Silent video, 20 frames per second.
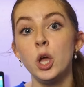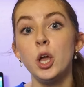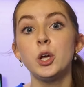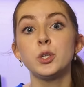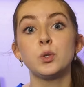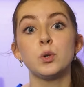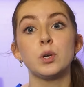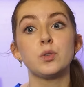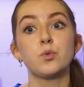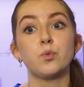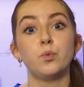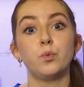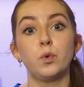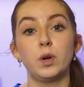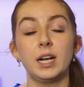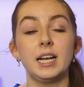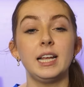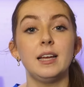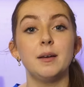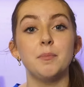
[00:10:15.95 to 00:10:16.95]
So it's
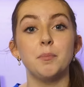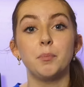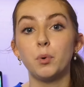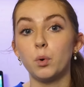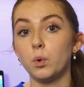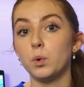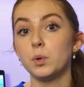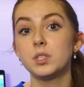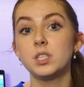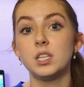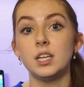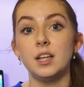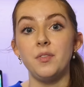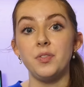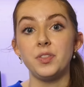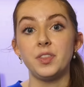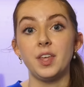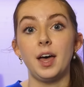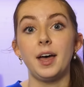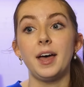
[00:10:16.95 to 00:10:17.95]
really
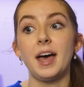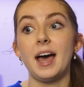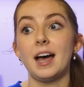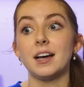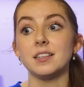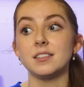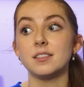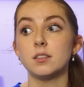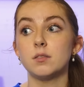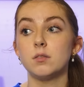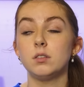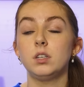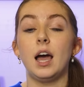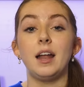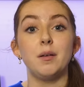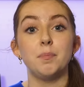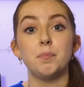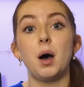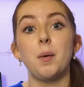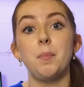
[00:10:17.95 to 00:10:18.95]
important that as kind
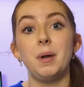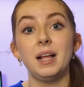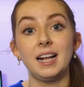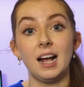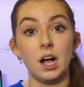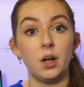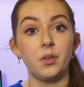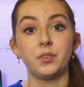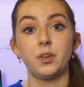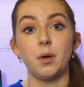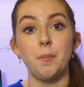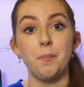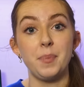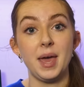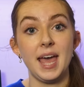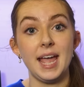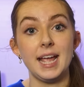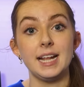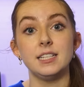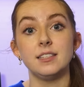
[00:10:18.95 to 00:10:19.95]
of public health
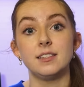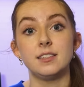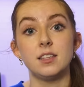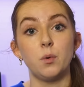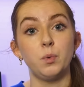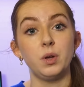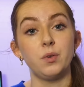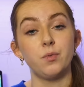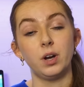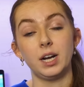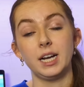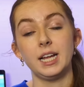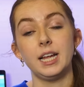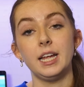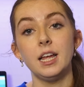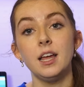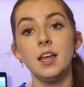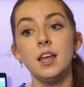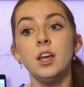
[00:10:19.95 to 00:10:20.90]
campaigns that we really